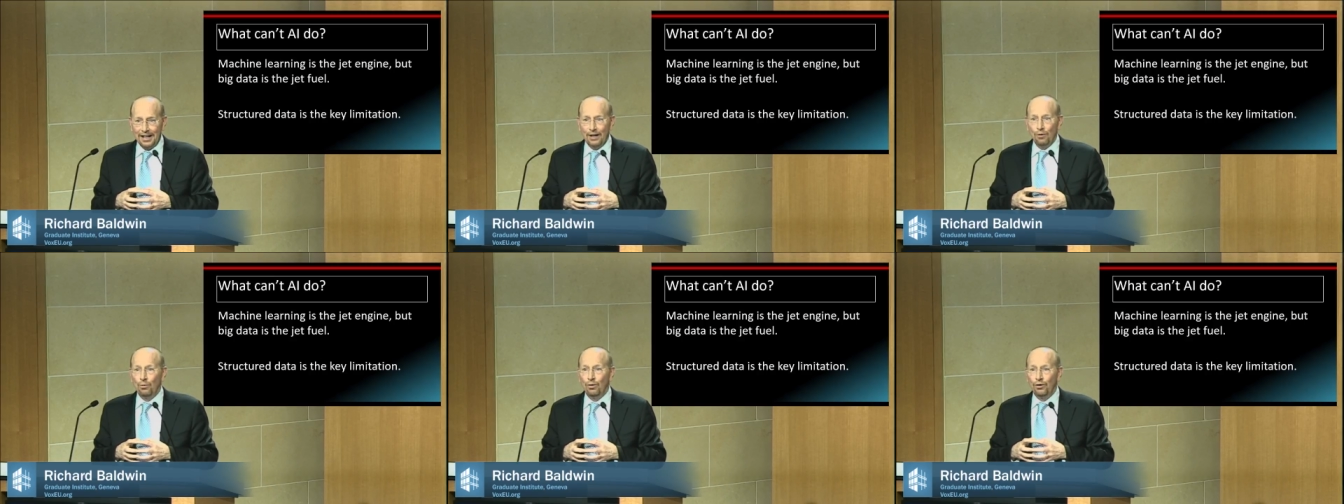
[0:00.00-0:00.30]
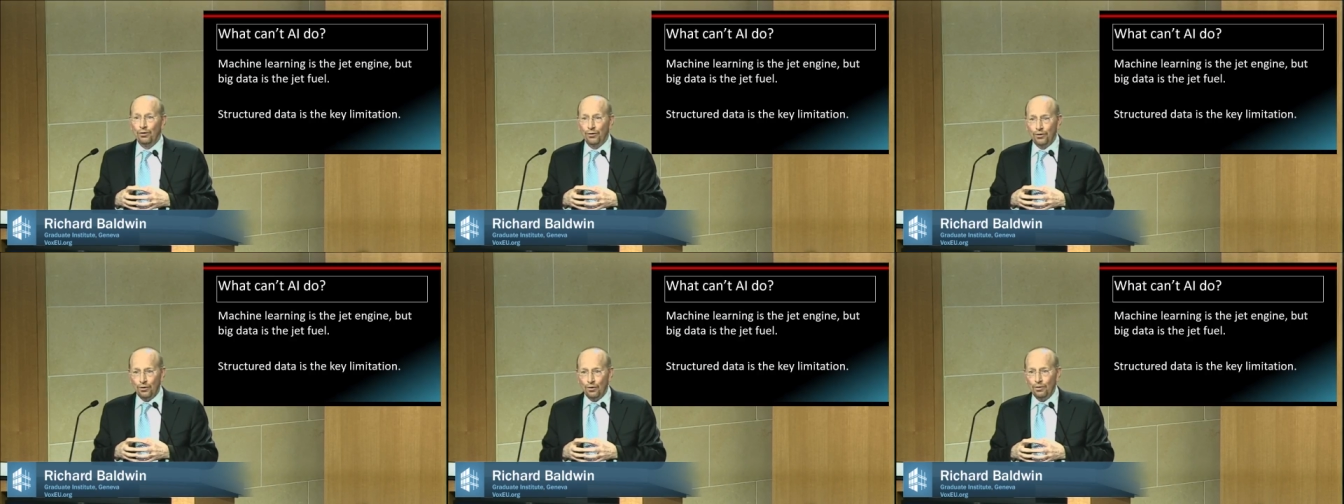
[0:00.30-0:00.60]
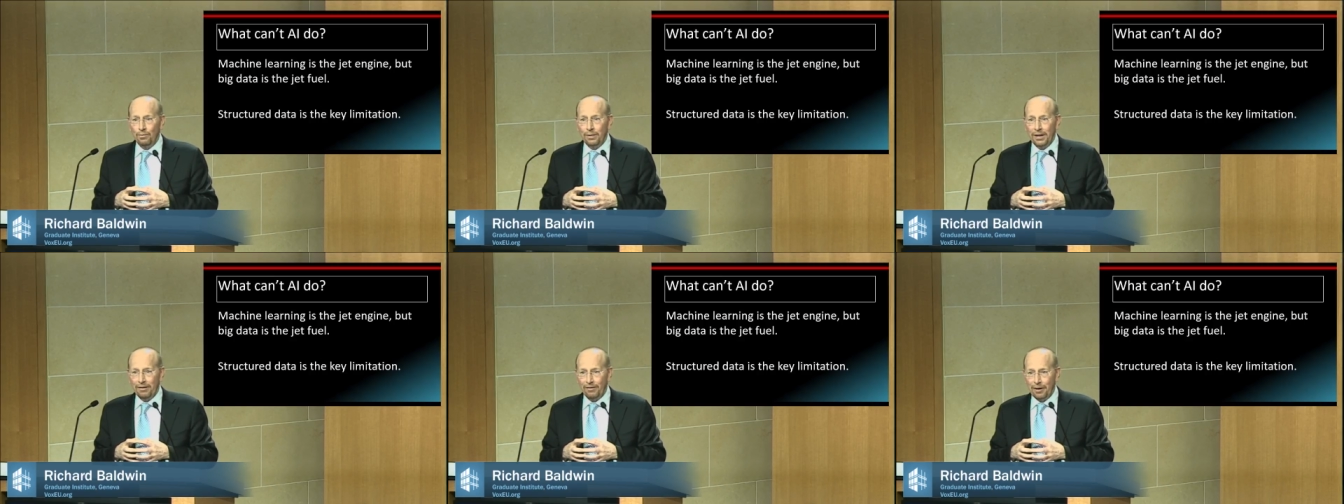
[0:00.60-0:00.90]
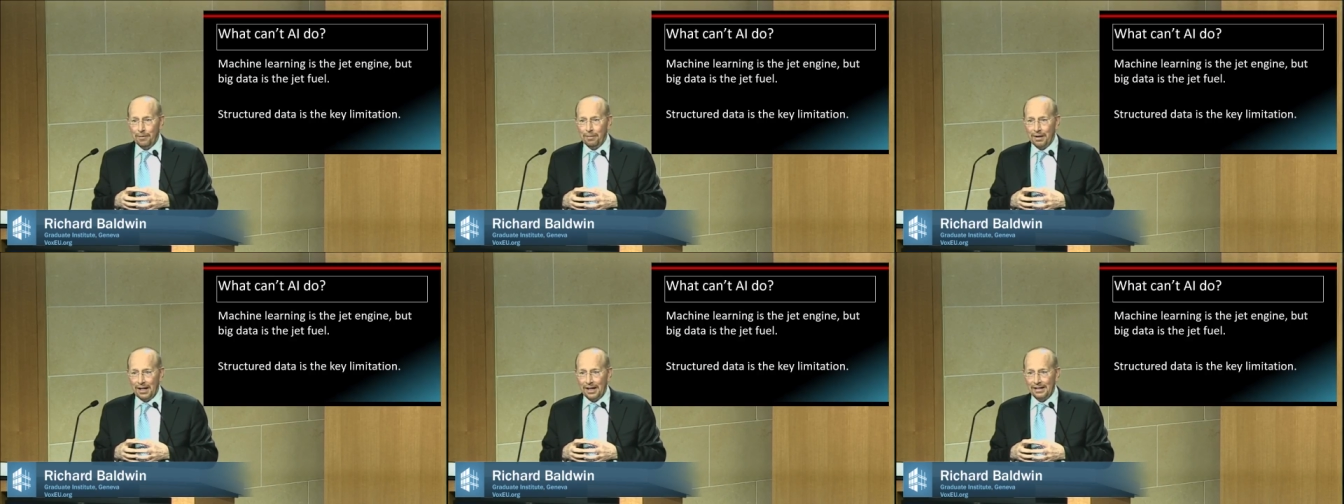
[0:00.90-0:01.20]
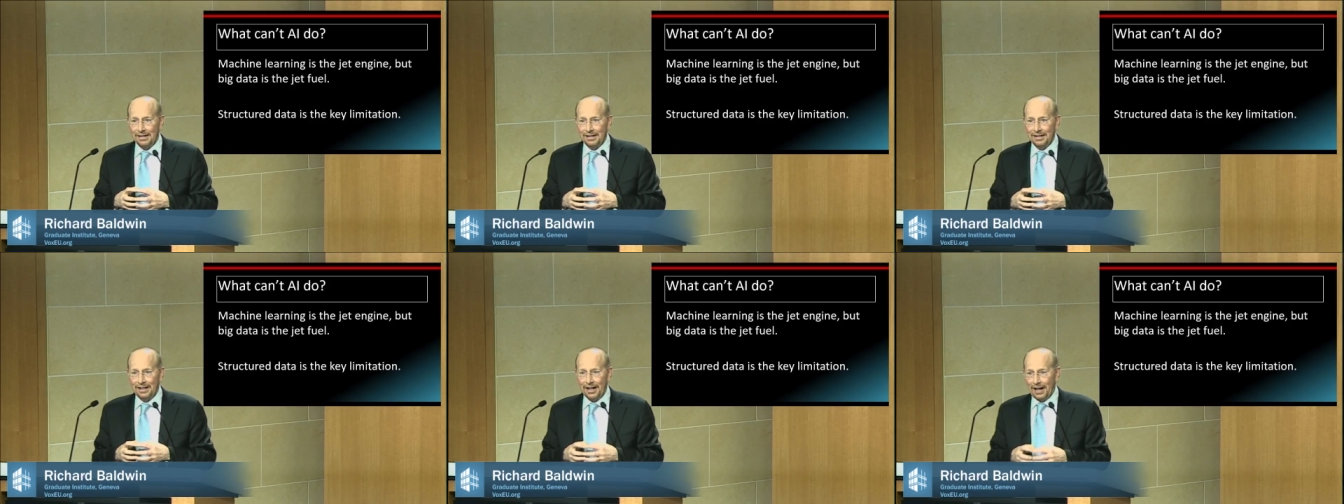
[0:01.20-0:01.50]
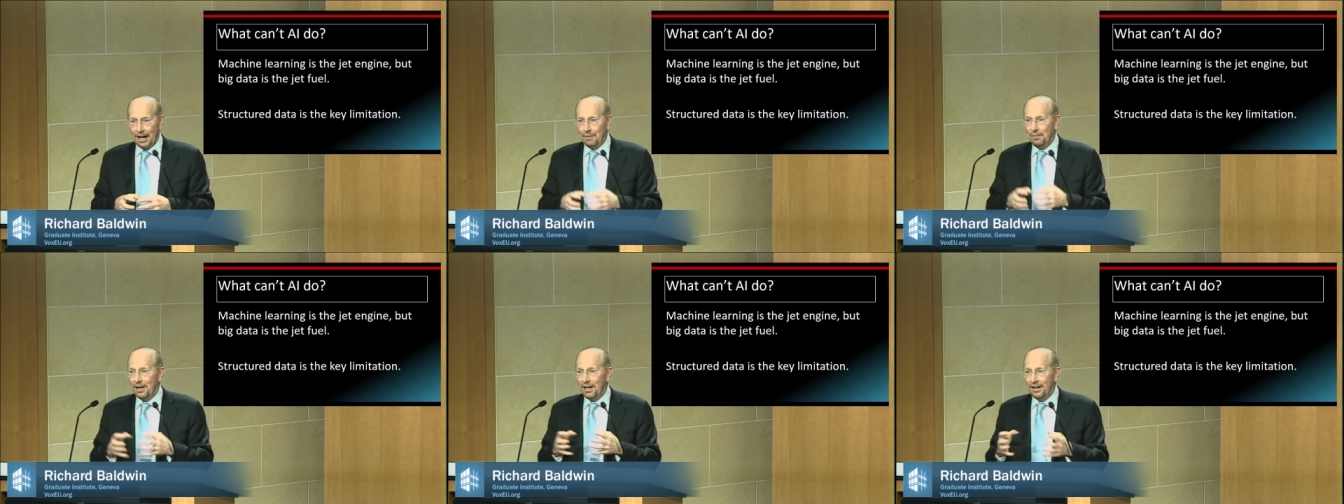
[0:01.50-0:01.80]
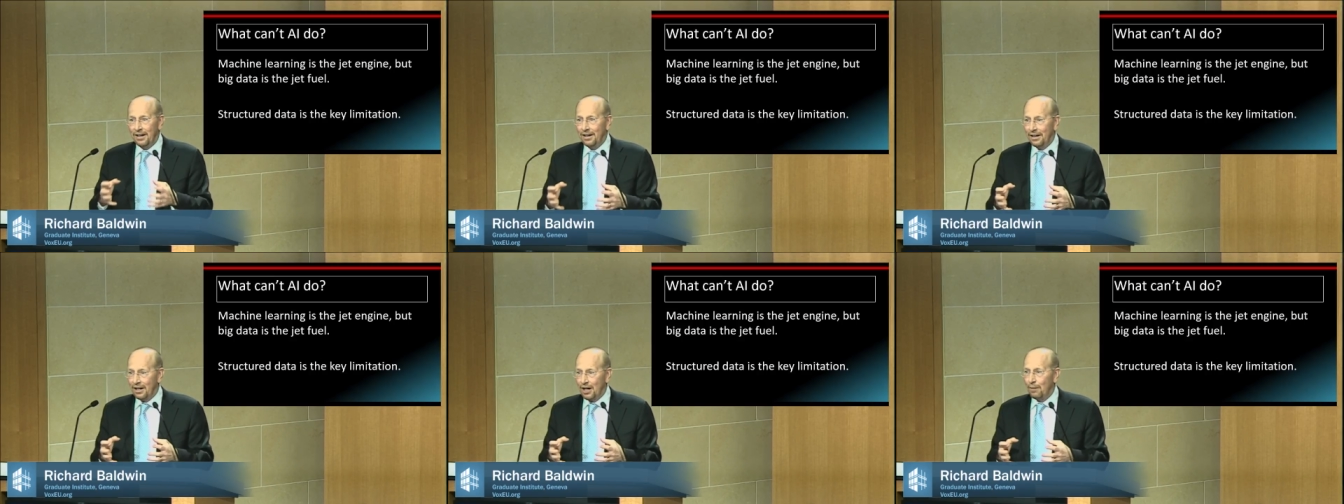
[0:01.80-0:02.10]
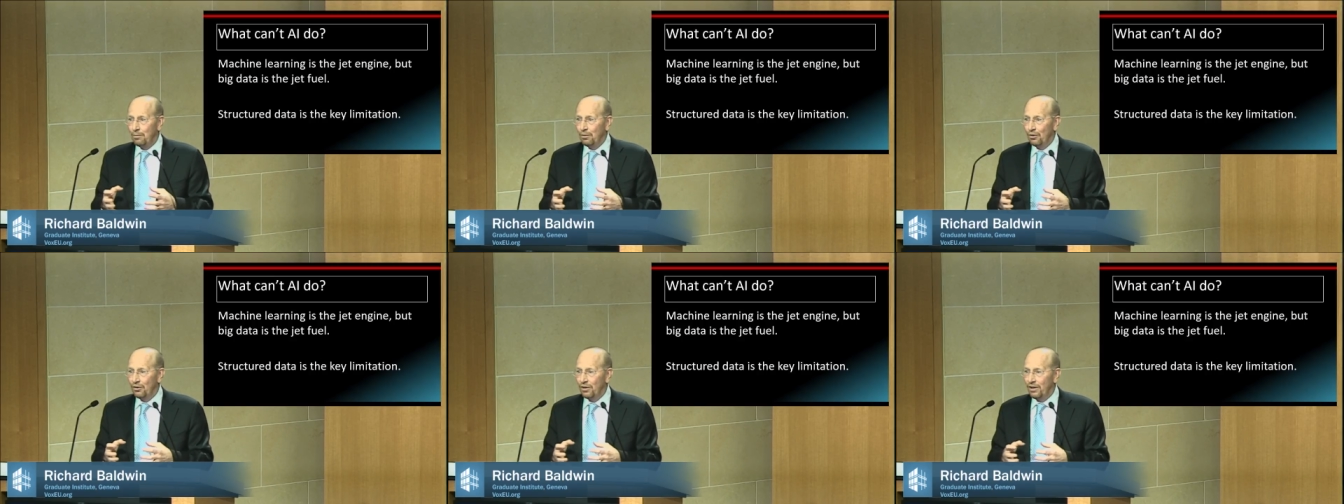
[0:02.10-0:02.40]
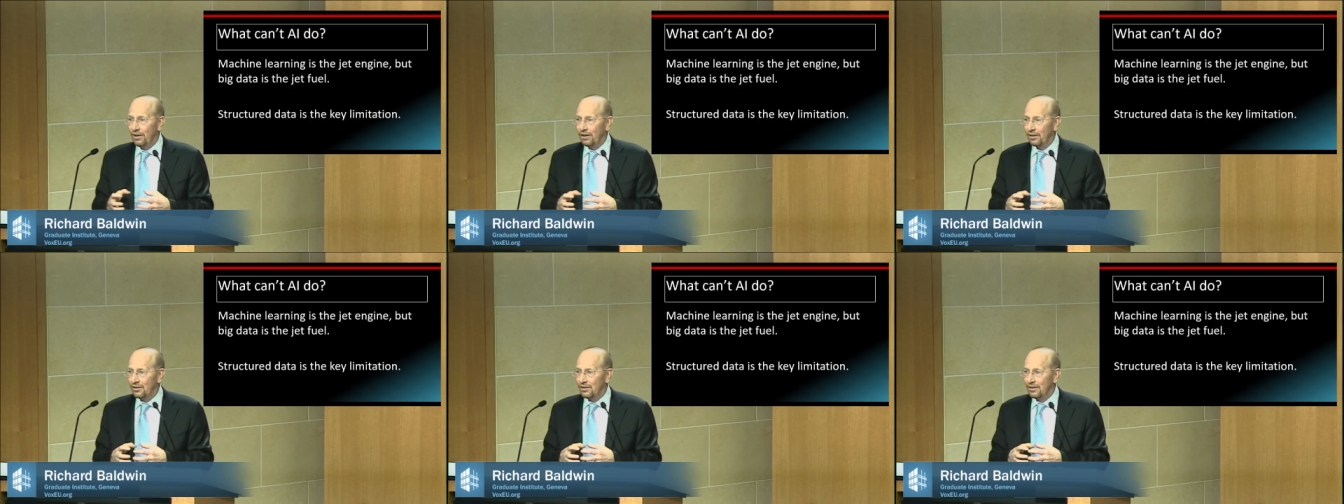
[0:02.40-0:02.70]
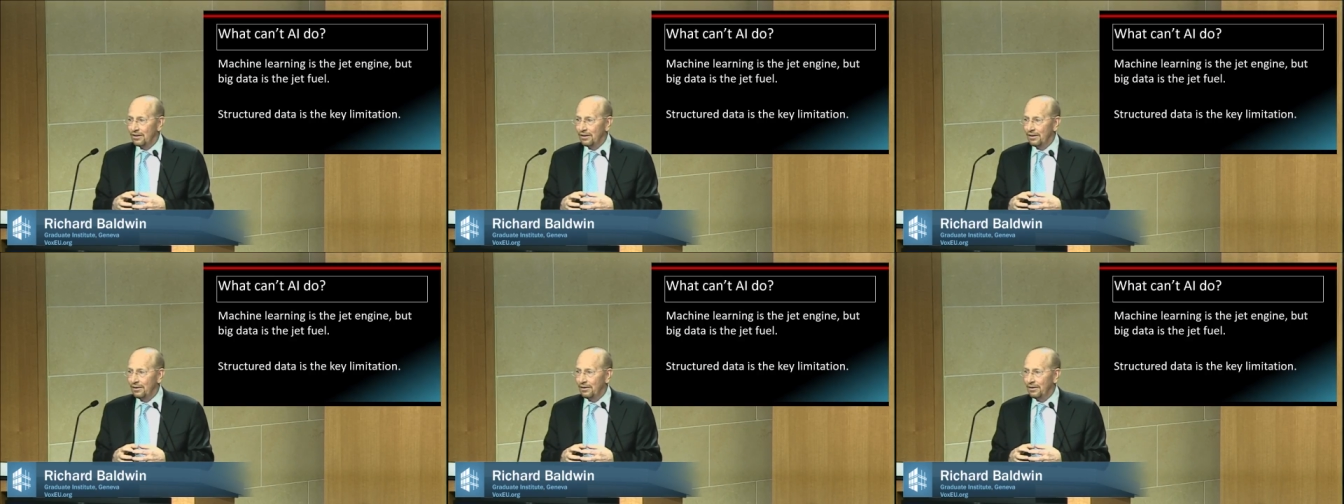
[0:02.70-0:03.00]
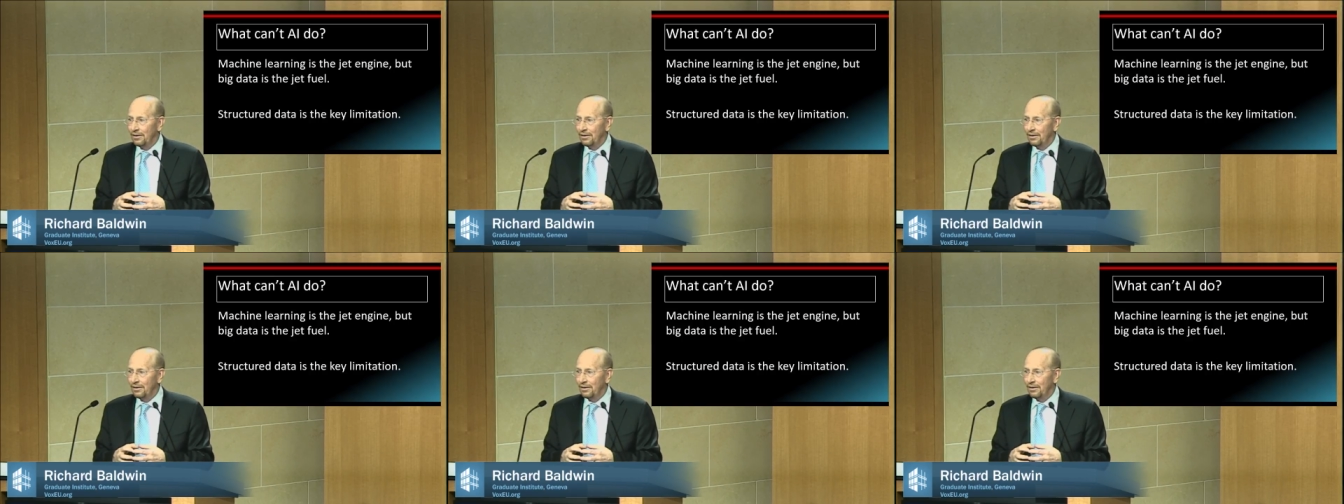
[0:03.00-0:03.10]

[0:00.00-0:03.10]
it will soon be replaced, and I mean in a couple years.